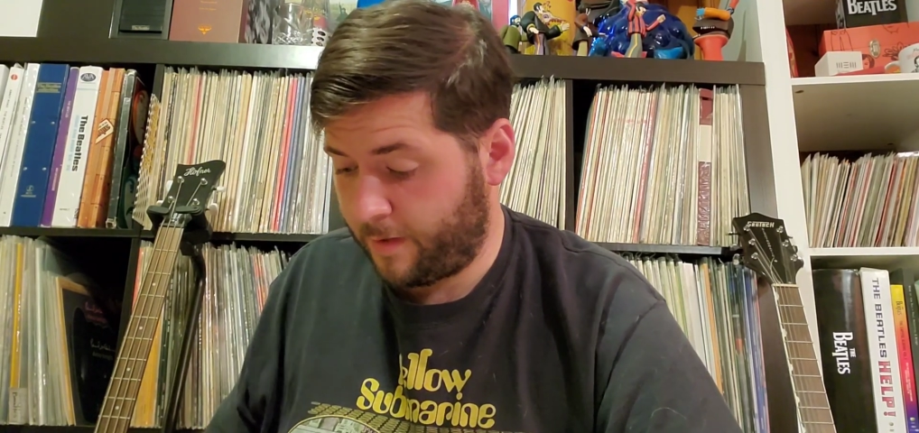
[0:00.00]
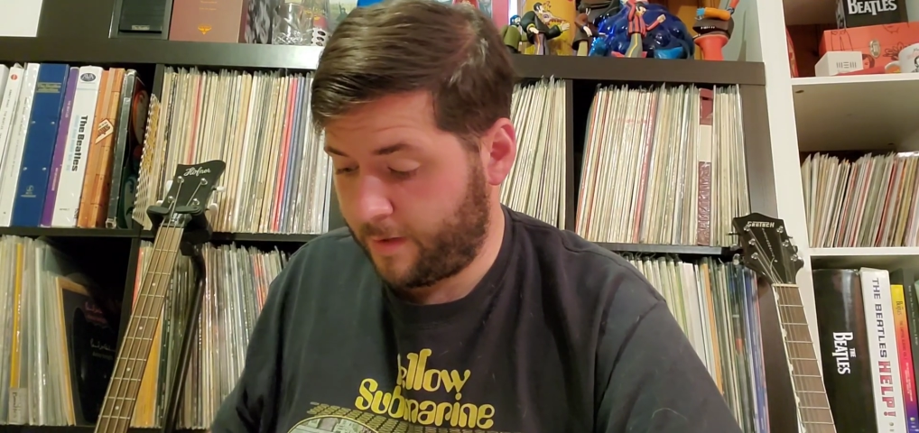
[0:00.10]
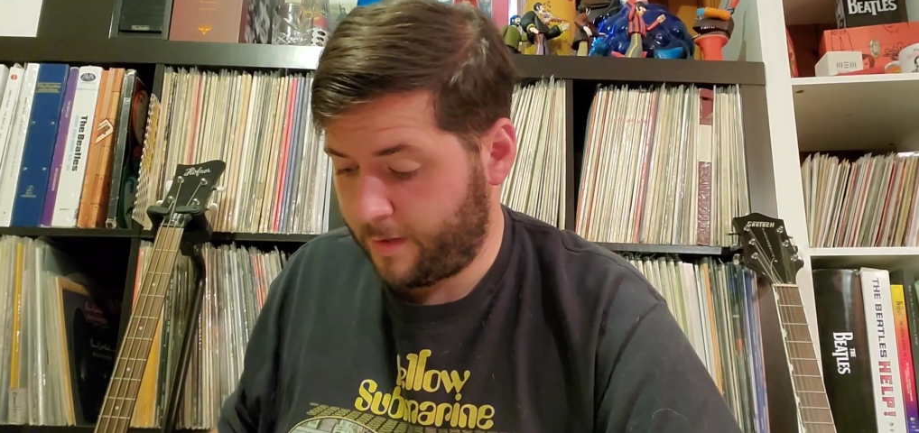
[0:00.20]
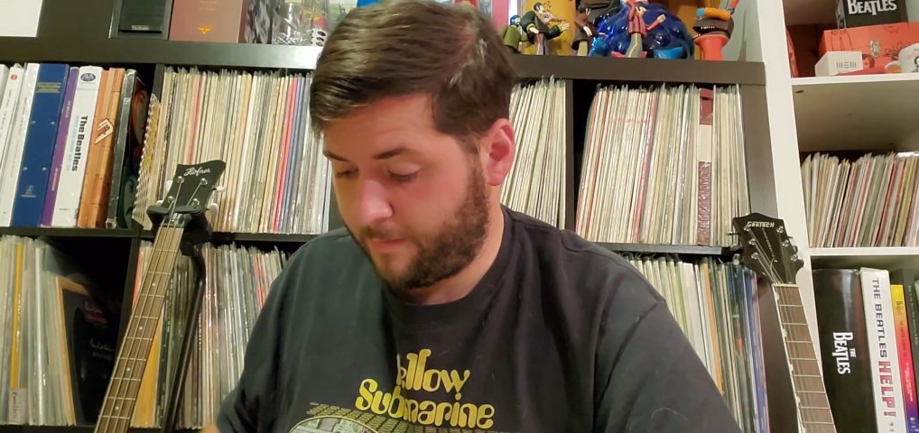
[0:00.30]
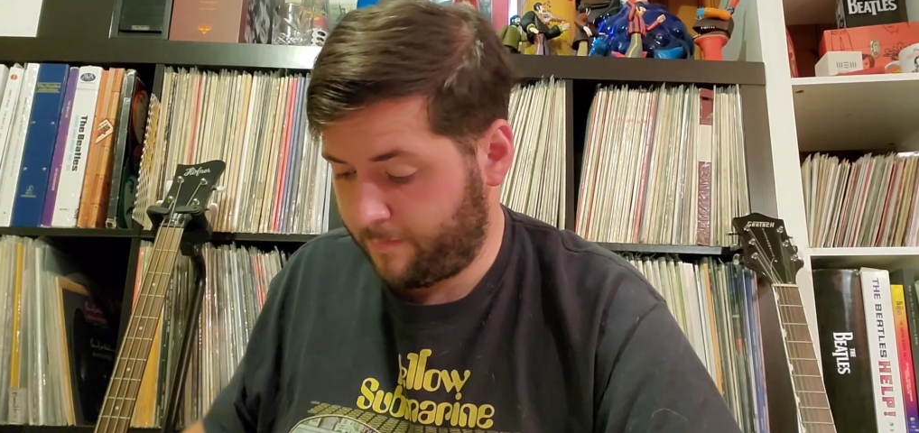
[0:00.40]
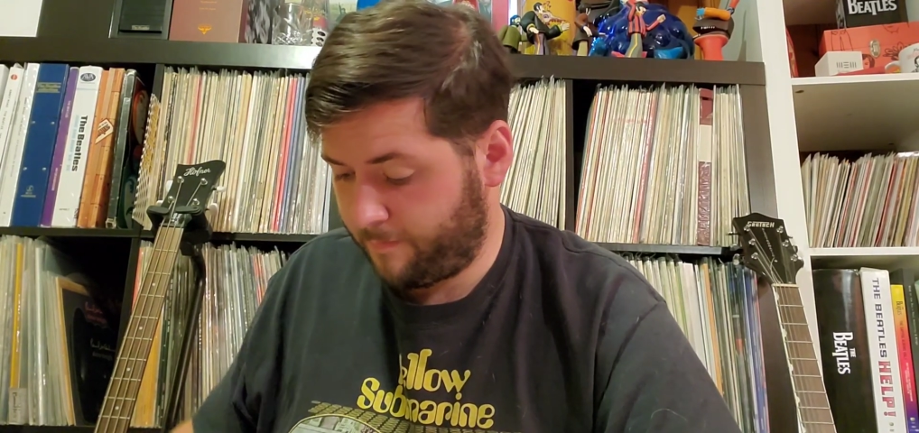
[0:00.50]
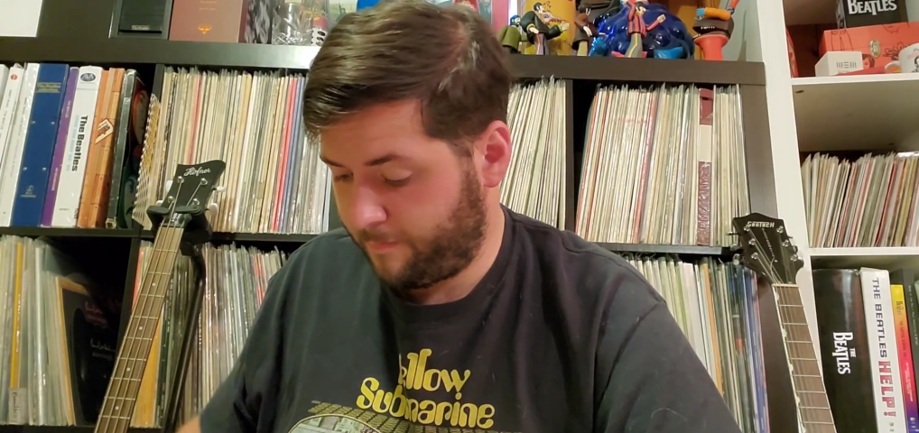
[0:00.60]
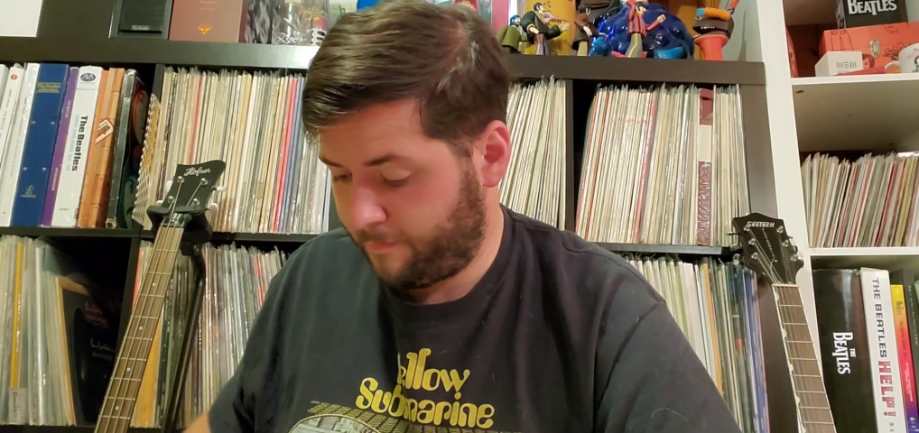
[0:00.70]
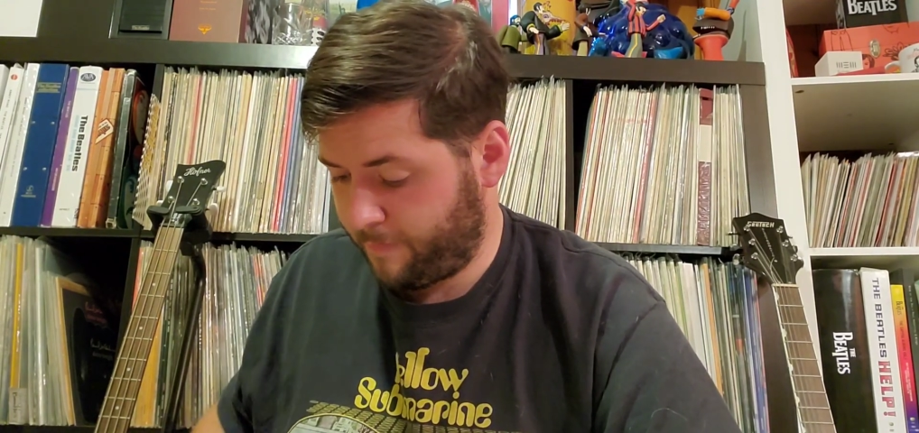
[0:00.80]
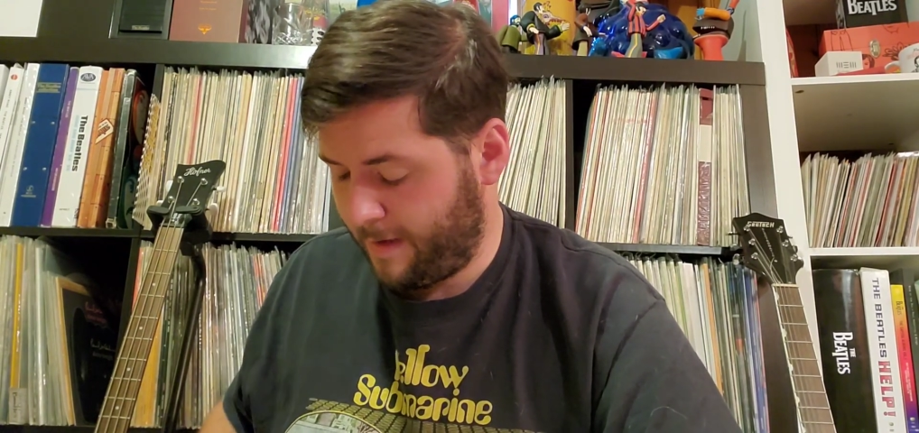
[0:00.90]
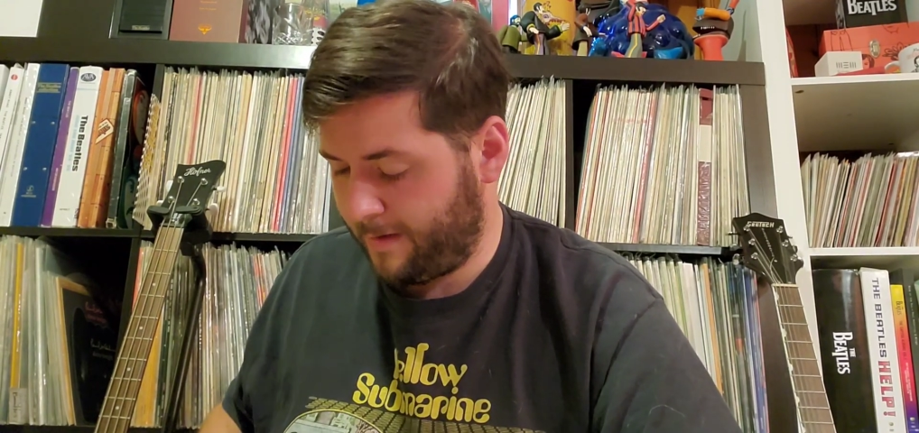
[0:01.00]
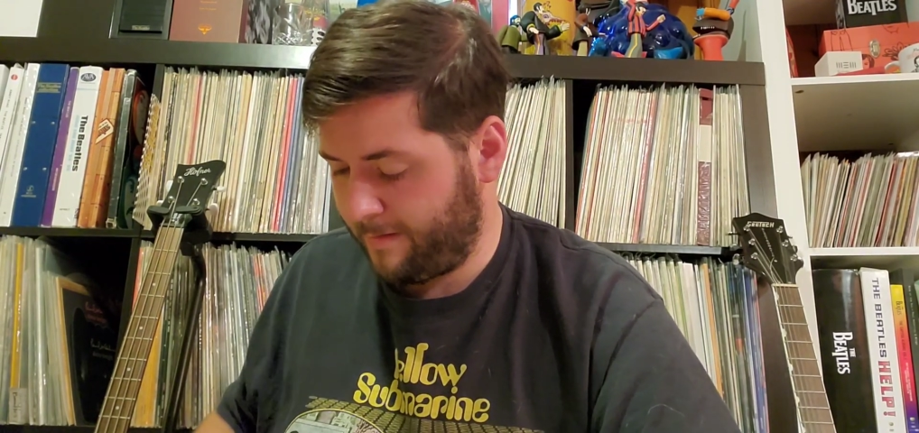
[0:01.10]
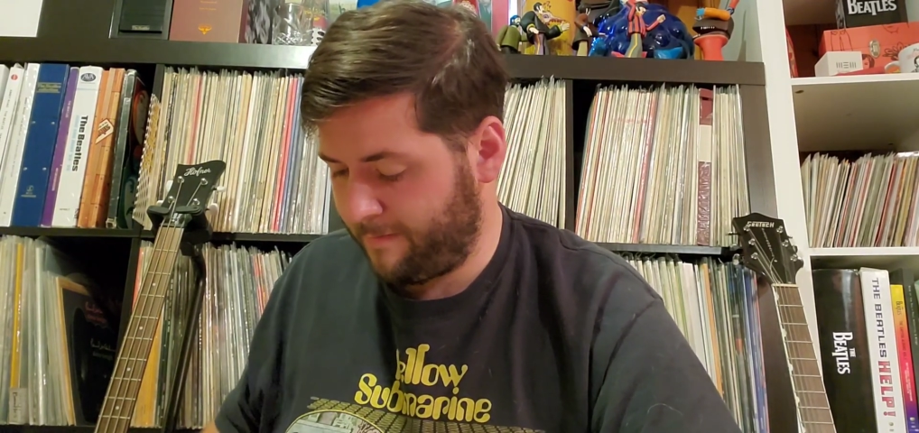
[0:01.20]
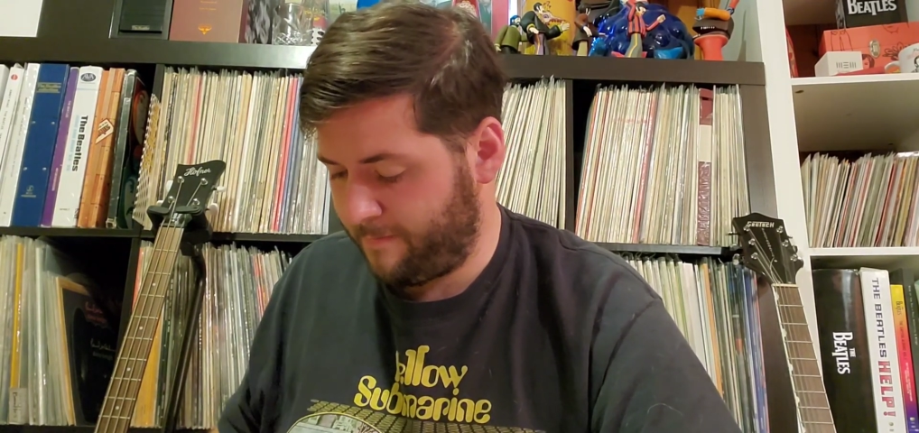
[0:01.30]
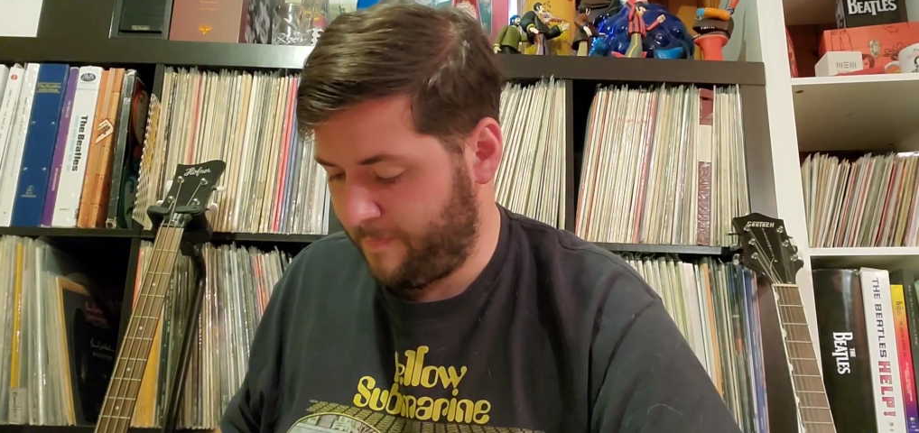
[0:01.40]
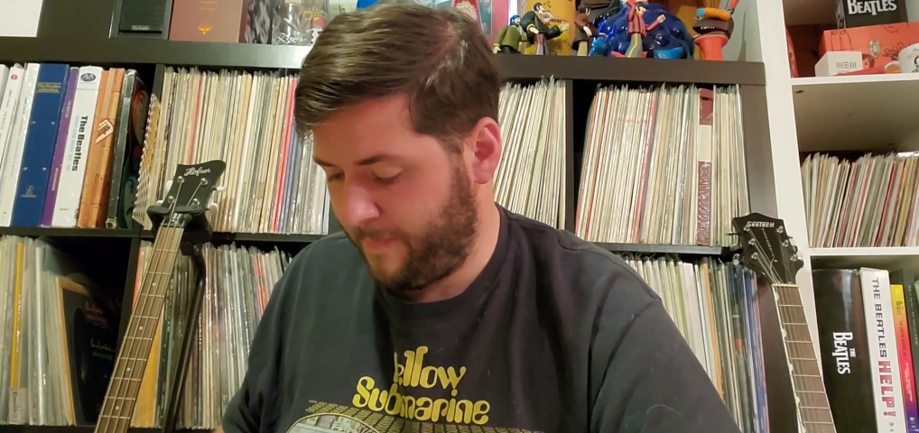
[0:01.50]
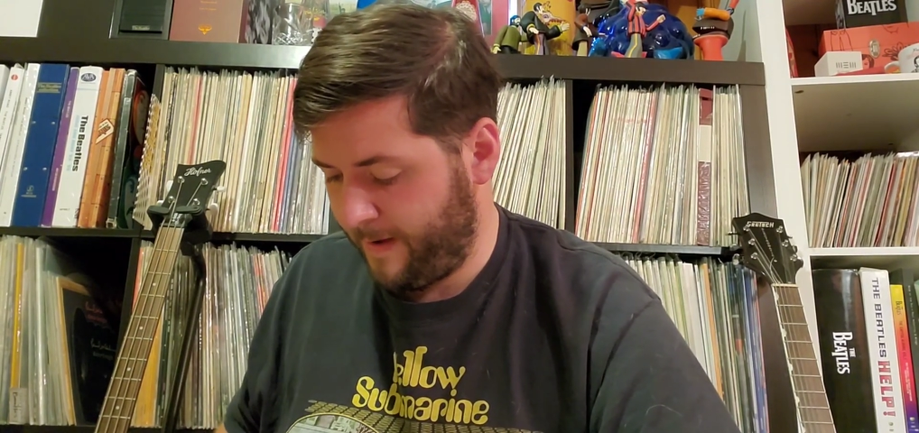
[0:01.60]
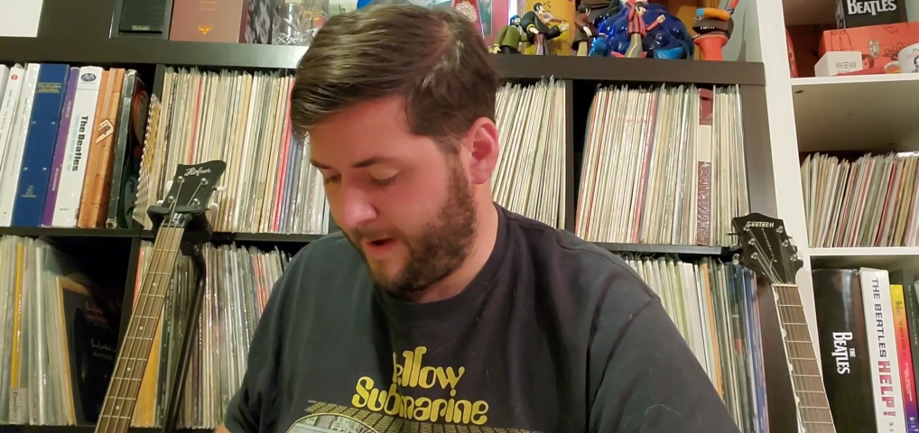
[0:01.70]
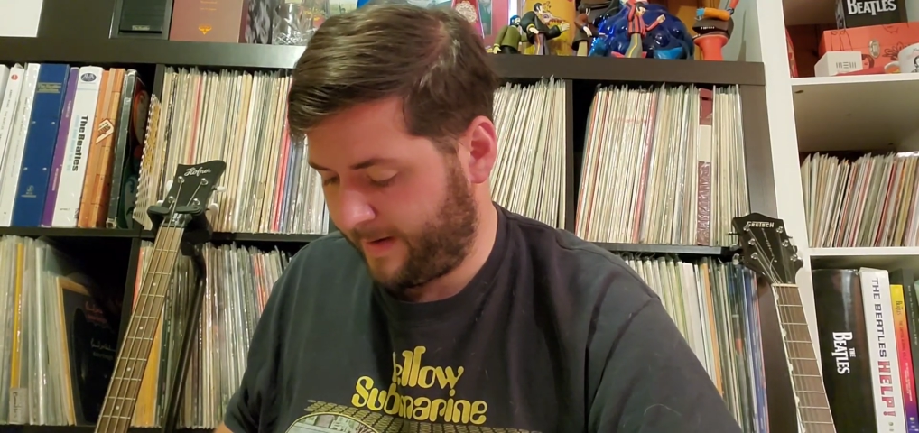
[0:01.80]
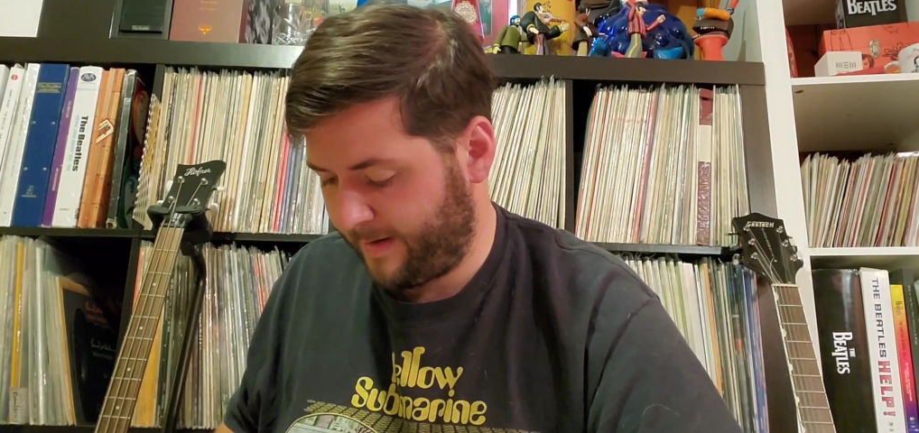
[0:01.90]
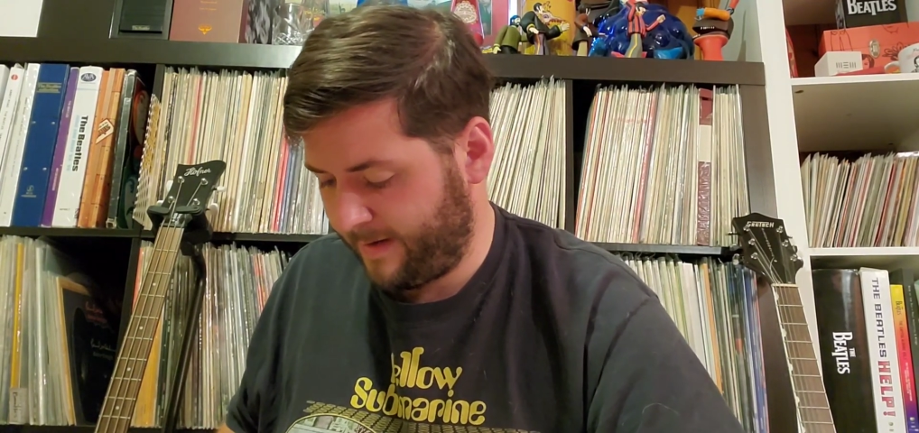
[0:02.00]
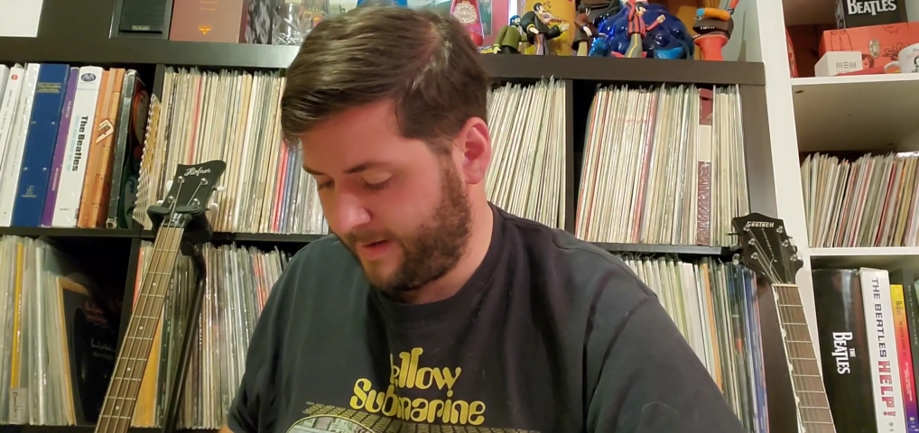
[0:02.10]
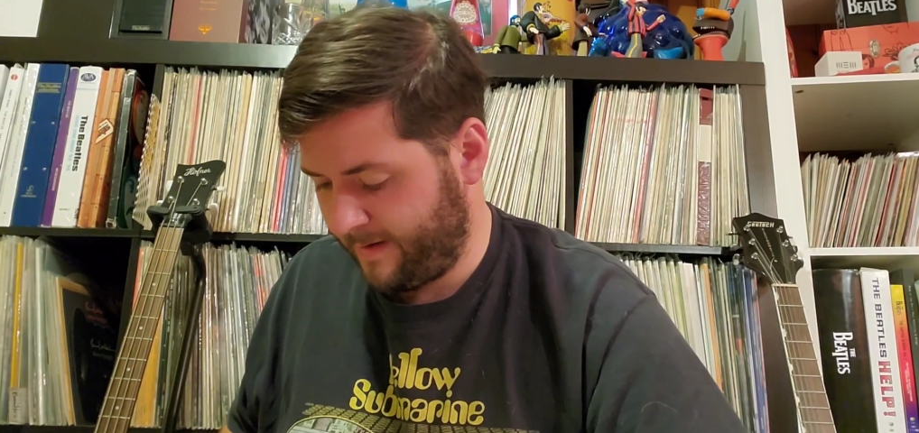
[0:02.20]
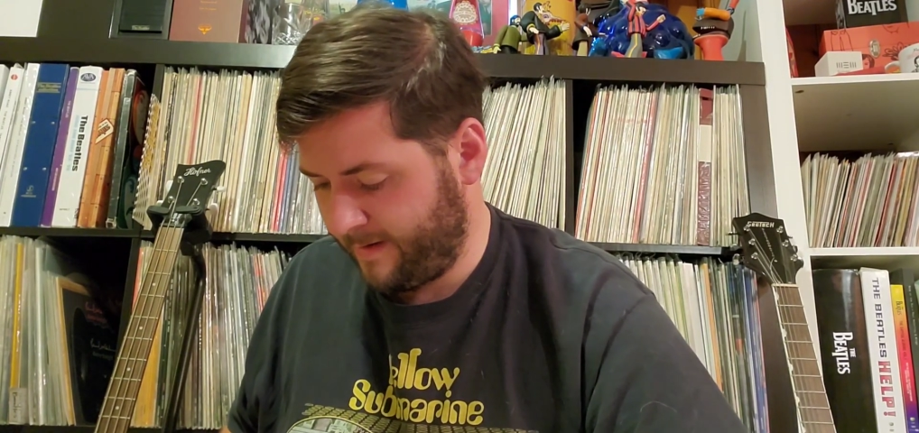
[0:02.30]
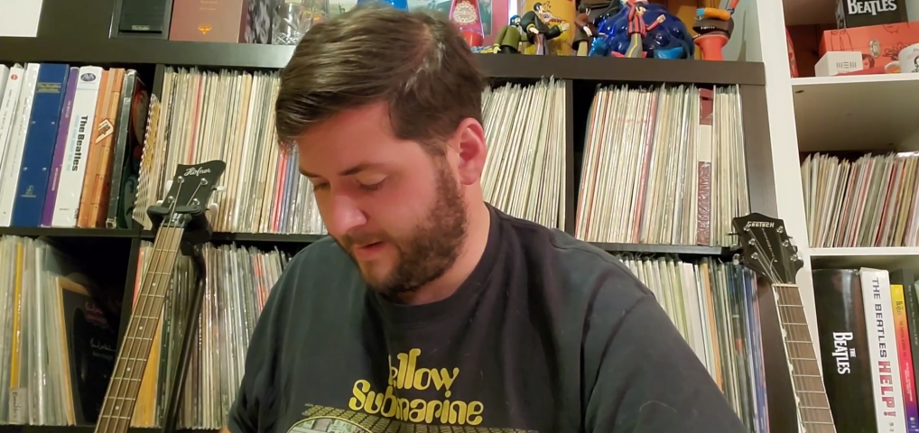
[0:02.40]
get it back in.